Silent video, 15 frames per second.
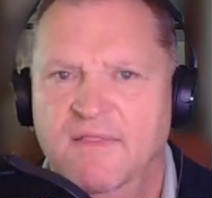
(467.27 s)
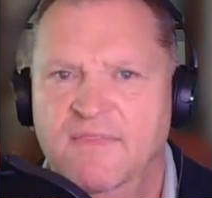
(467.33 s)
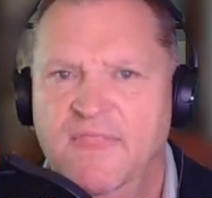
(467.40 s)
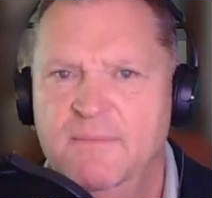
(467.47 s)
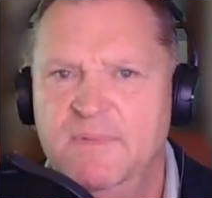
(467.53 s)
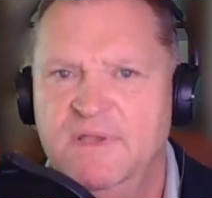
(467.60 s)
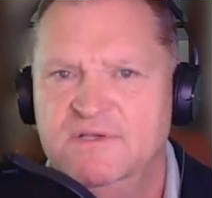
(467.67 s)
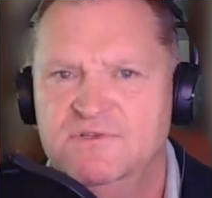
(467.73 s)

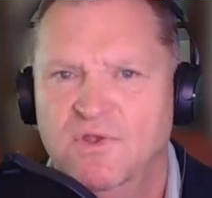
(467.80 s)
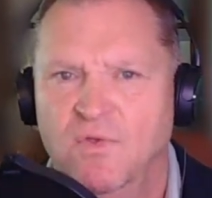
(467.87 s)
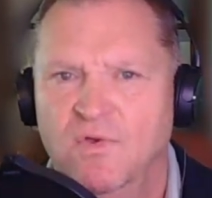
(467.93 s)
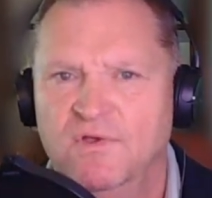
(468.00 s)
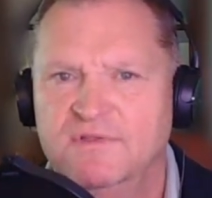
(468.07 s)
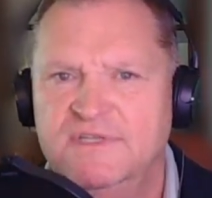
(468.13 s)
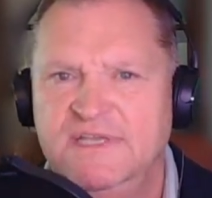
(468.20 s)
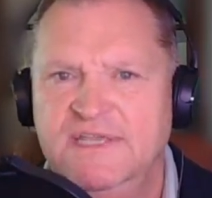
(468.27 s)
That means
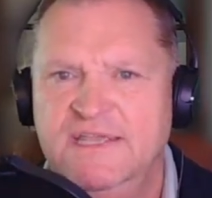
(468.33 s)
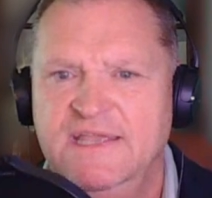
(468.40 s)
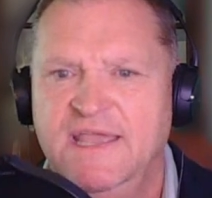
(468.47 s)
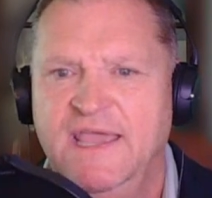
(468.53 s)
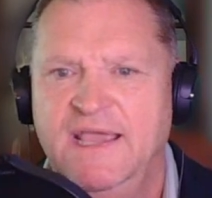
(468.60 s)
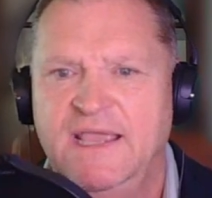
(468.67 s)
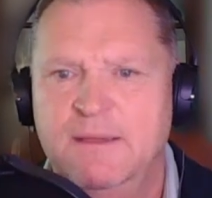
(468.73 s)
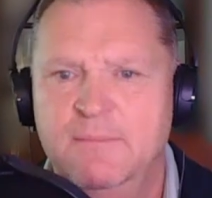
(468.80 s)
loyalty
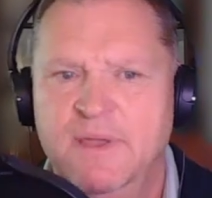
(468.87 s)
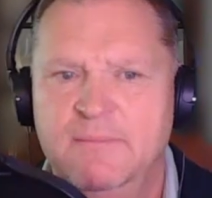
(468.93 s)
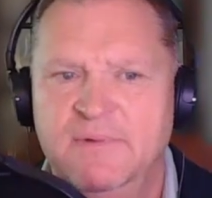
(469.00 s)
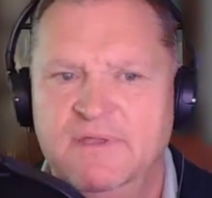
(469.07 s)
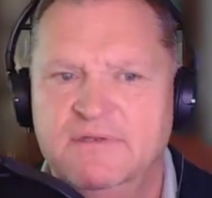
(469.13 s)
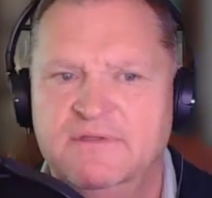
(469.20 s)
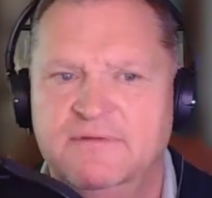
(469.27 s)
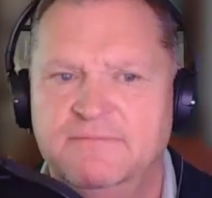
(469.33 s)
and
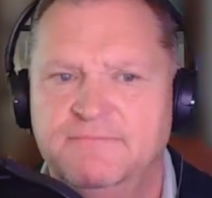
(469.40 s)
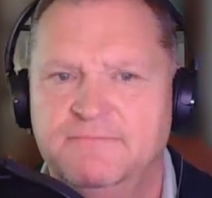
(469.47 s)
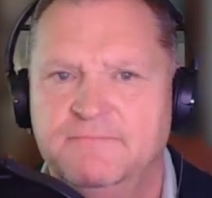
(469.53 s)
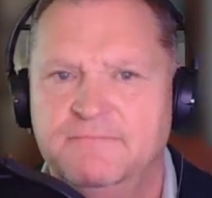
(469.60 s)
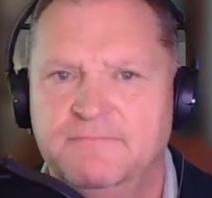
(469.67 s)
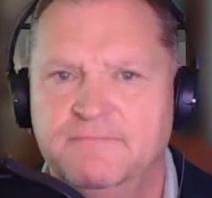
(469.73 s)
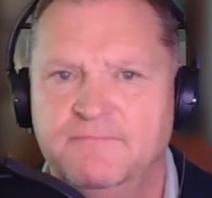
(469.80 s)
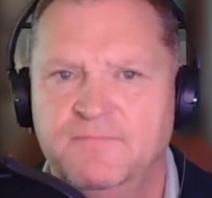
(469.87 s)
commitment.
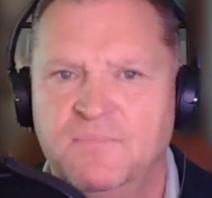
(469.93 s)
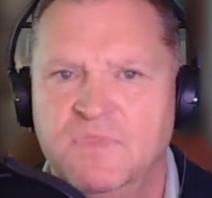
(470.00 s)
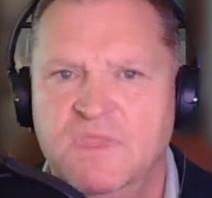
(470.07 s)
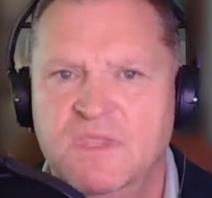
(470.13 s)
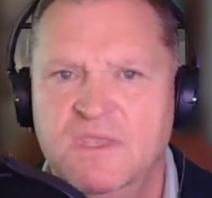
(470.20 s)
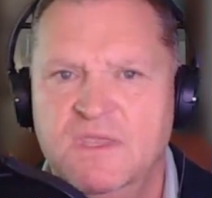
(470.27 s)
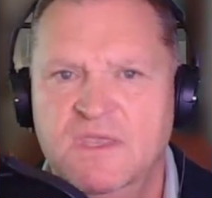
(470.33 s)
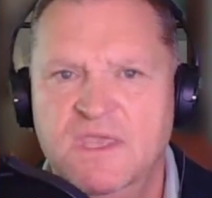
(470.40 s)

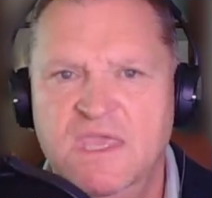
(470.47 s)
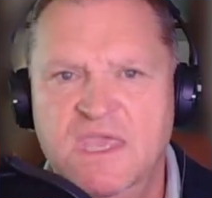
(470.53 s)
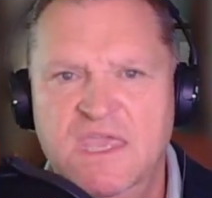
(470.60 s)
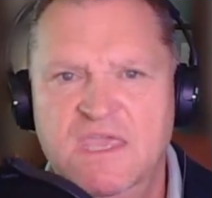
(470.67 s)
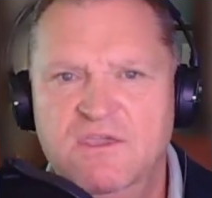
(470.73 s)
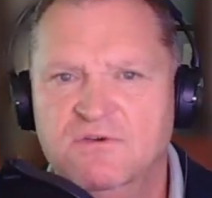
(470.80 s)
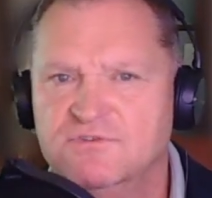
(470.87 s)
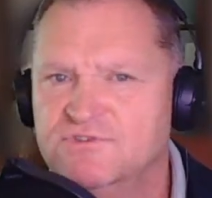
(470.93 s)

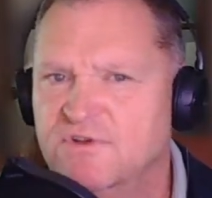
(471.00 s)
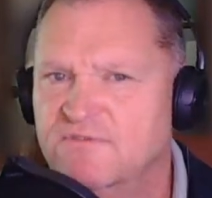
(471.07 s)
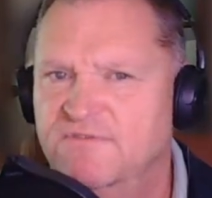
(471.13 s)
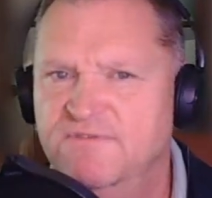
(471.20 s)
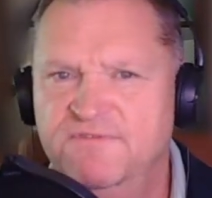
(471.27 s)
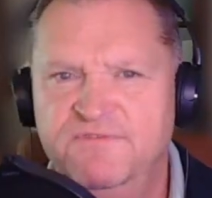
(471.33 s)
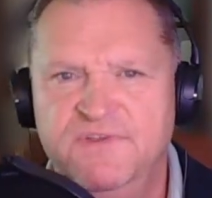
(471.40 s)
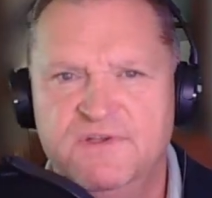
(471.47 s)
Eagles are
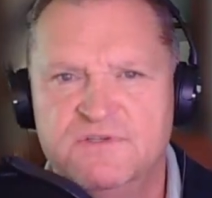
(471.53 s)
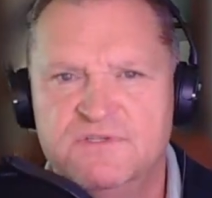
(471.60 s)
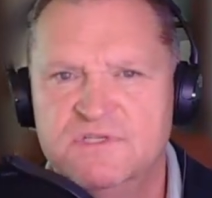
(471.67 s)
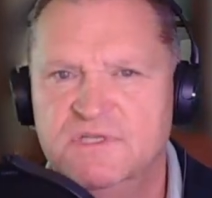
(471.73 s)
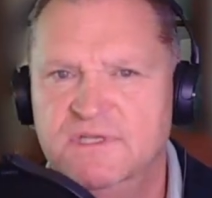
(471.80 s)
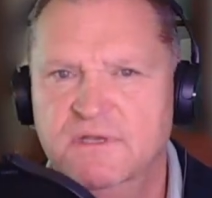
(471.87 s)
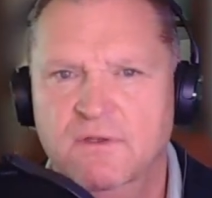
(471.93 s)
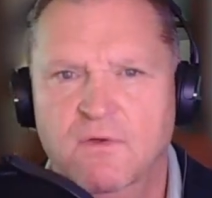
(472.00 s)

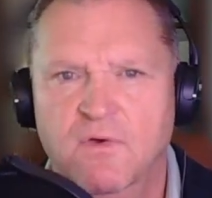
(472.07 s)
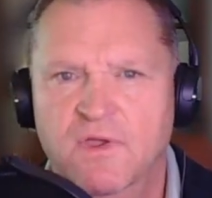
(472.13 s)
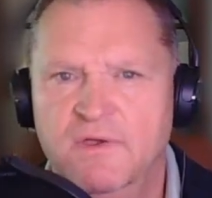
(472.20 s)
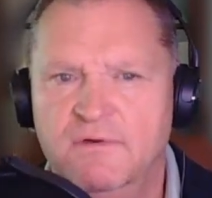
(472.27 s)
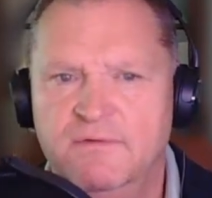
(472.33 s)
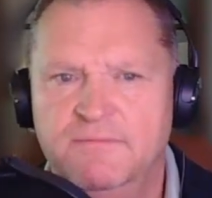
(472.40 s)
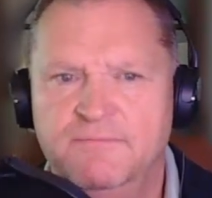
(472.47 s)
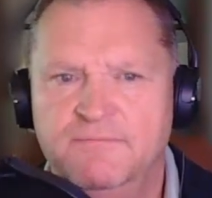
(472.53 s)
fiercely
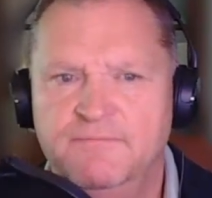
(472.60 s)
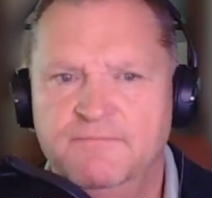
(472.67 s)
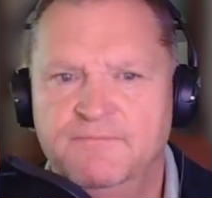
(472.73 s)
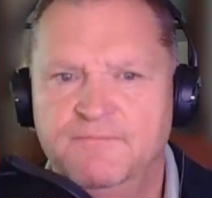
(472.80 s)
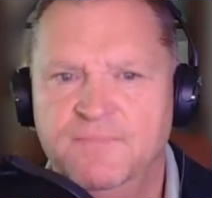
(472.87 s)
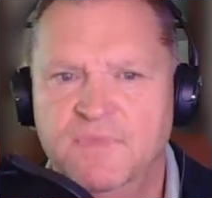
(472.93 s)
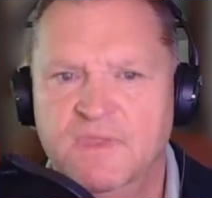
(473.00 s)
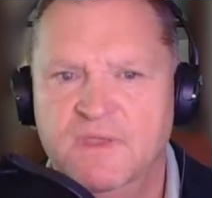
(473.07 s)
loyal.
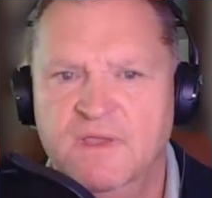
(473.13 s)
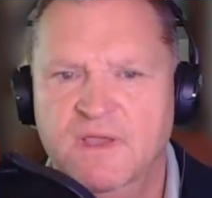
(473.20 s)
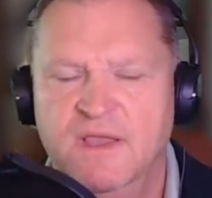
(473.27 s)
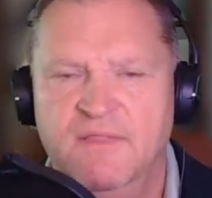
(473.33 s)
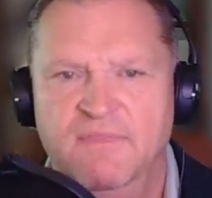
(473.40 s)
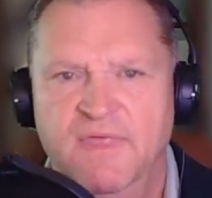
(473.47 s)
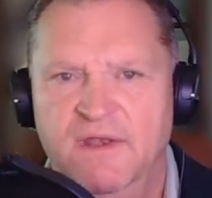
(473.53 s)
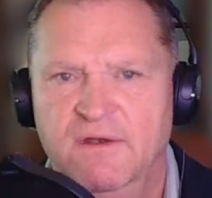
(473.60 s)

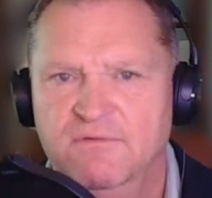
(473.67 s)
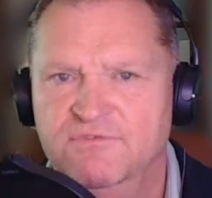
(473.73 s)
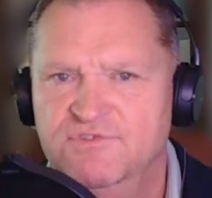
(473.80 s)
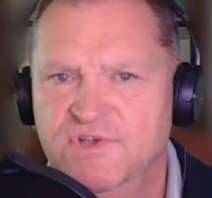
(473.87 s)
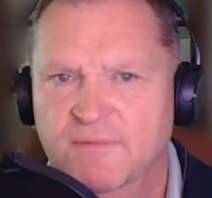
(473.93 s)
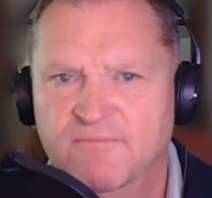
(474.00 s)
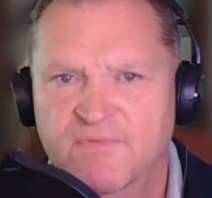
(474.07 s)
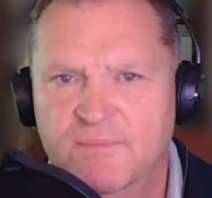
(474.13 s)
They don't
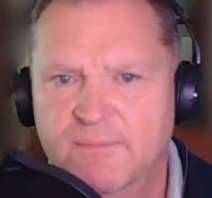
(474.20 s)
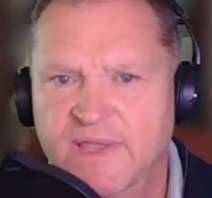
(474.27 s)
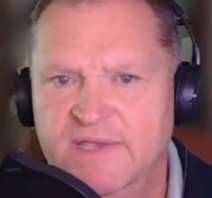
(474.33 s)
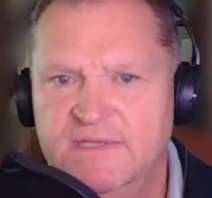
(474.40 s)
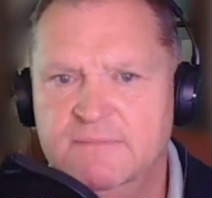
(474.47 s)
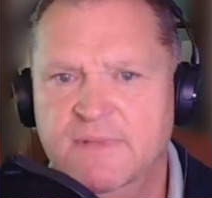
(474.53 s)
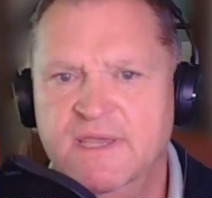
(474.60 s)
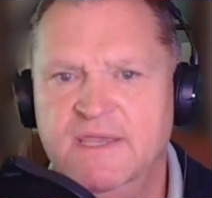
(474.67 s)
jump from mate
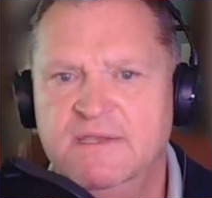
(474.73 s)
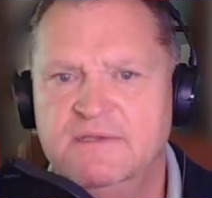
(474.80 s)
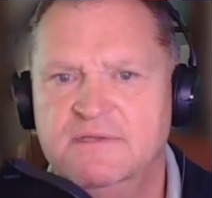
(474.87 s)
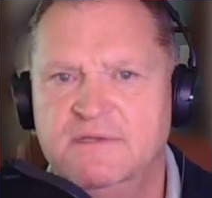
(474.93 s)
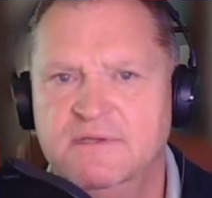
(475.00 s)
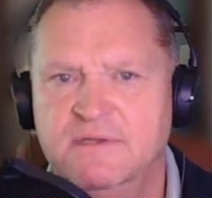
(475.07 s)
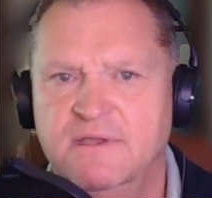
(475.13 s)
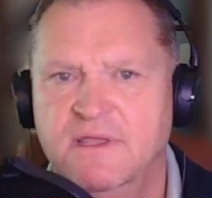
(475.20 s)
to
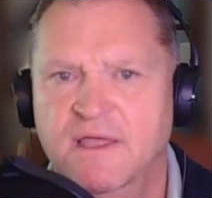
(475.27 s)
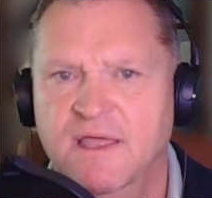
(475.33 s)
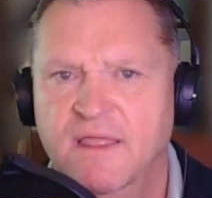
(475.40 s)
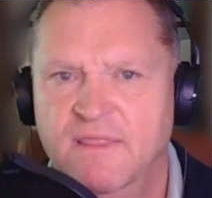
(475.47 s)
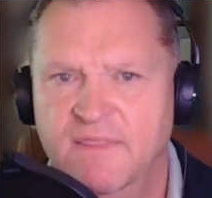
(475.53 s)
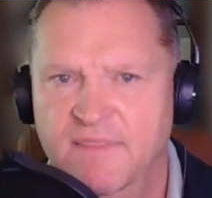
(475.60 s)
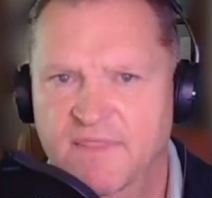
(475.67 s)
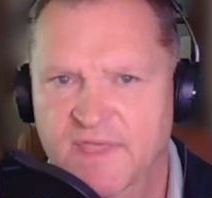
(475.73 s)
mate.
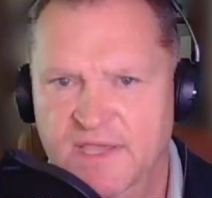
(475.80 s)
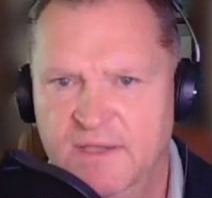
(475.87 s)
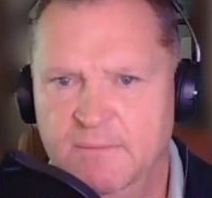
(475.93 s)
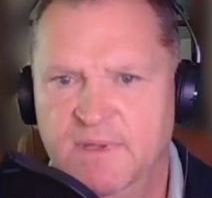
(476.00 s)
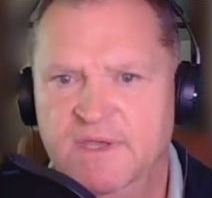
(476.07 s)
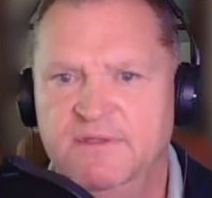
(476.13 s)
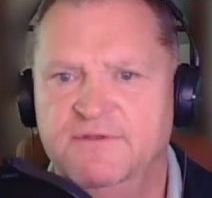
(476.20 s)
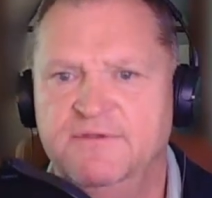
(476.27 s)
They
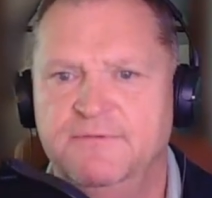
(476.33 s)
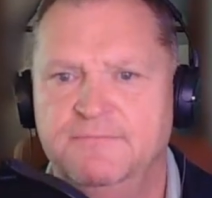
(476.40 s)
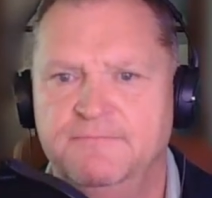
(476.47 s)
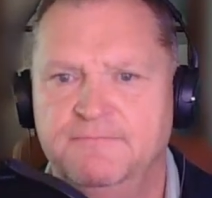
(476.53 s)
commit.